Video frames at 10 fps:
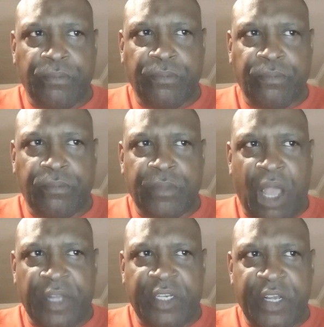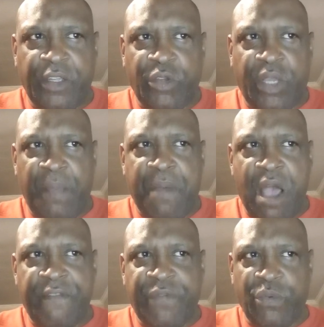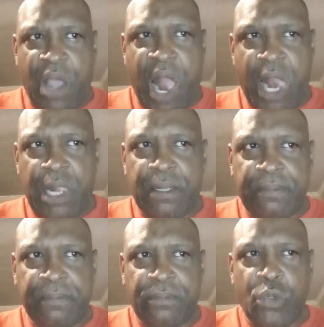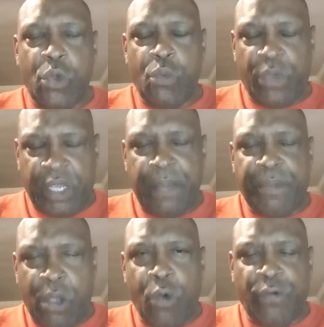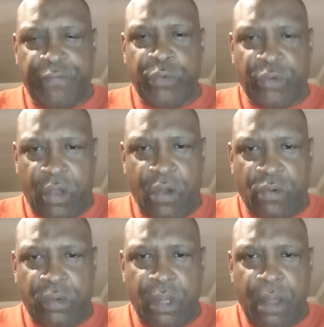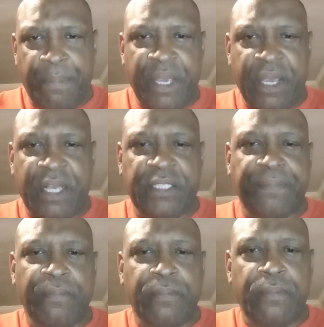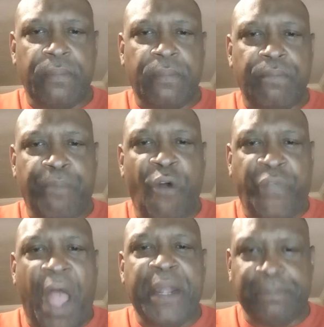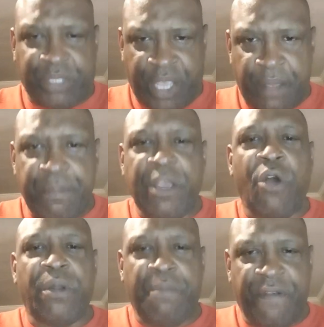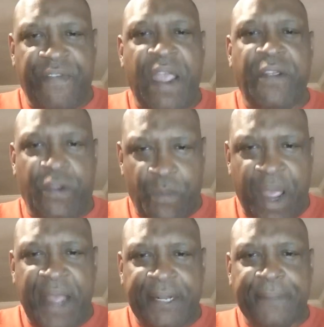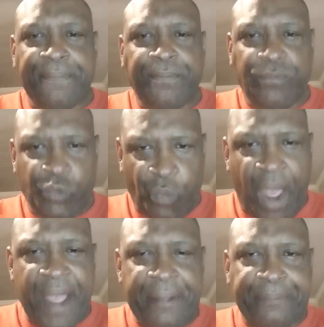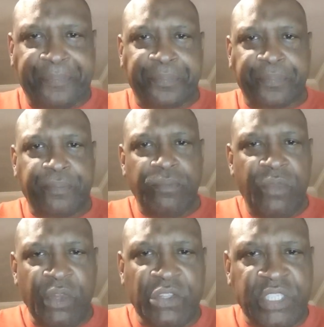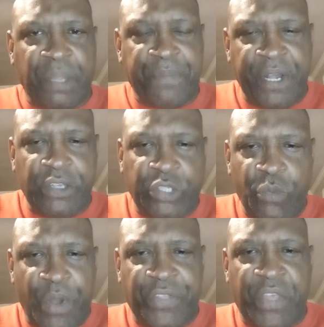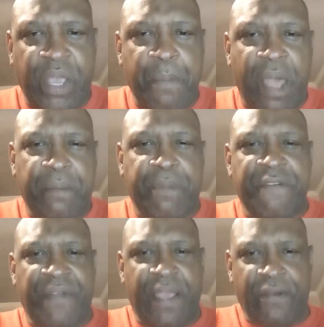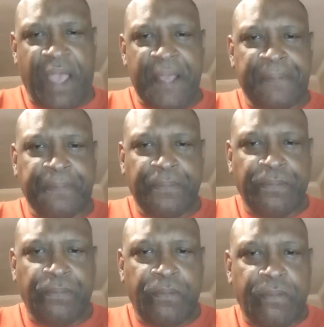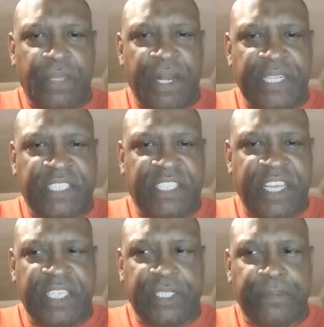I tell you, keep hot food hot, we keep cold food cold, because both items can be on a buffet, correct? Right. There's something else you want to think about a buffet, okay? And it's this.